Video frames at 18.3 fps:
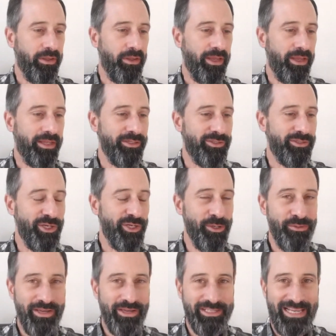And two
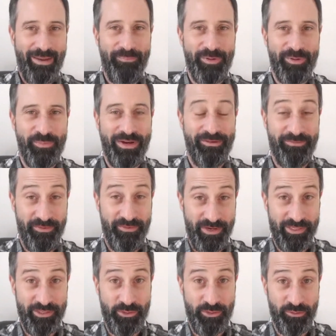things happened when I
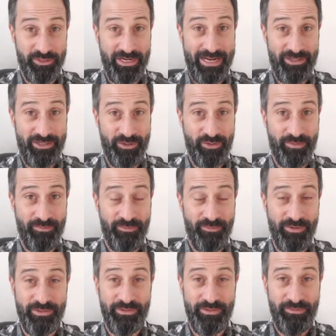first talked at an HR
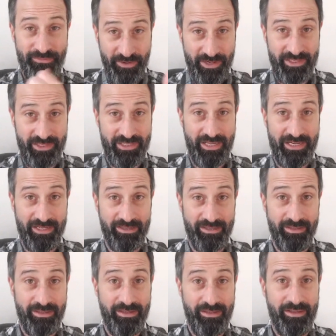conference. First thing,
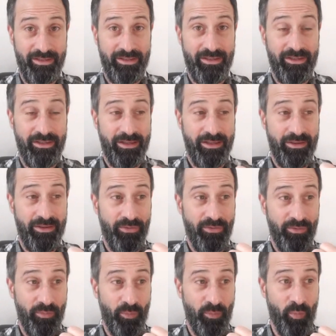
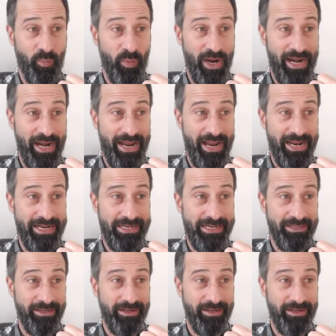when I